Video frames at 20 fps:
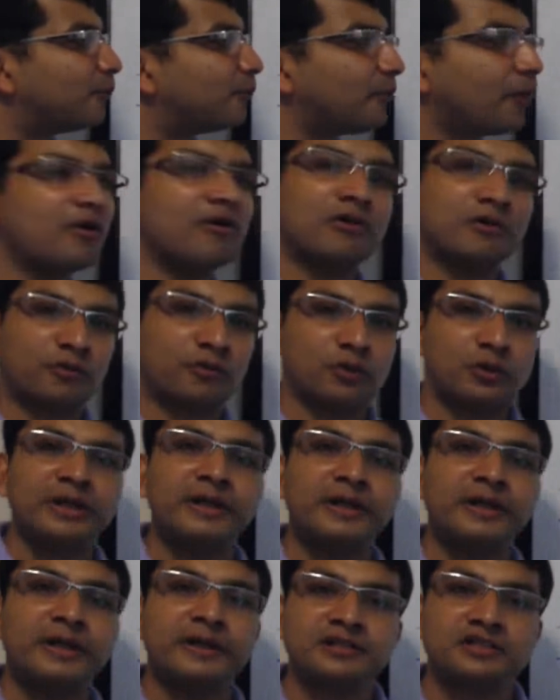powerful
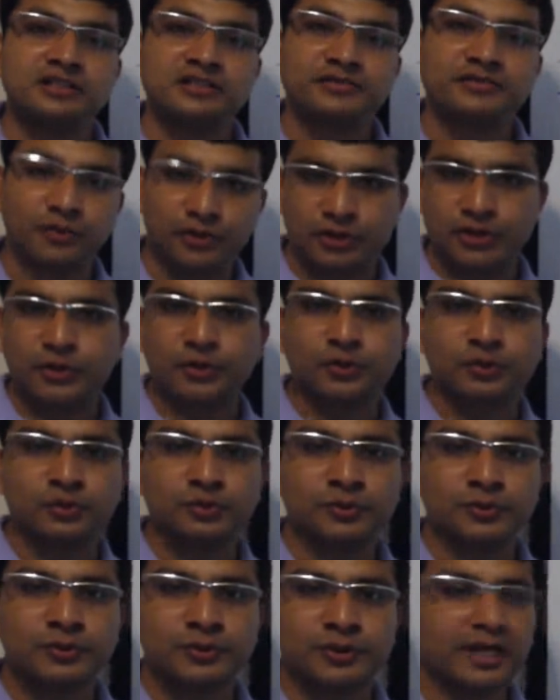it is for
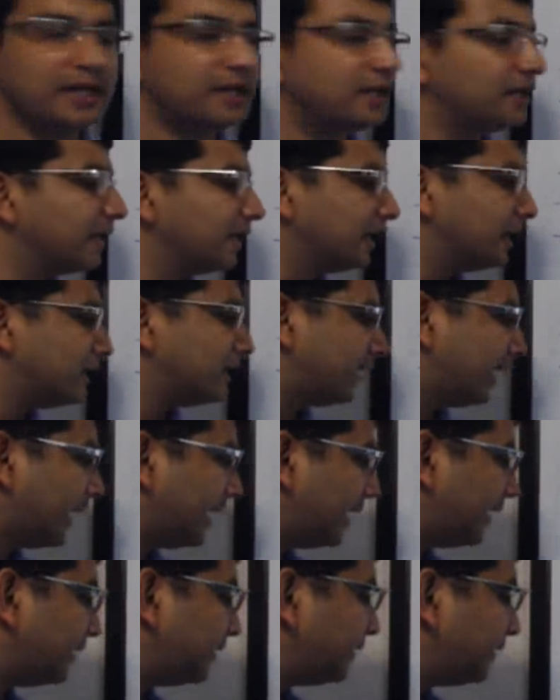you, right?
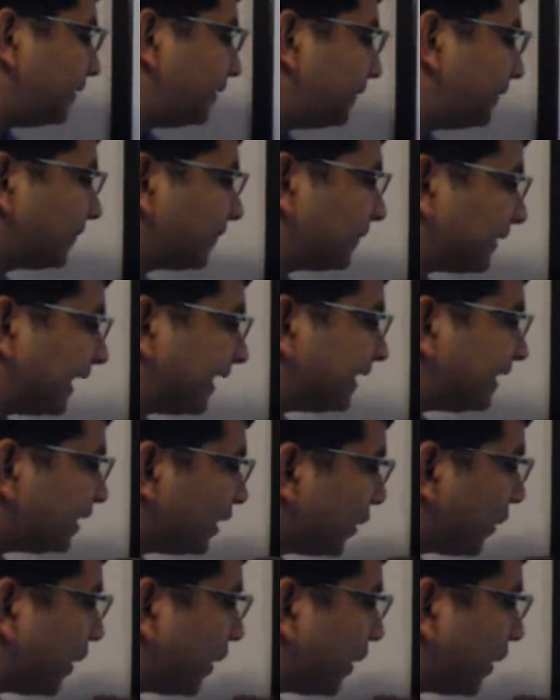And right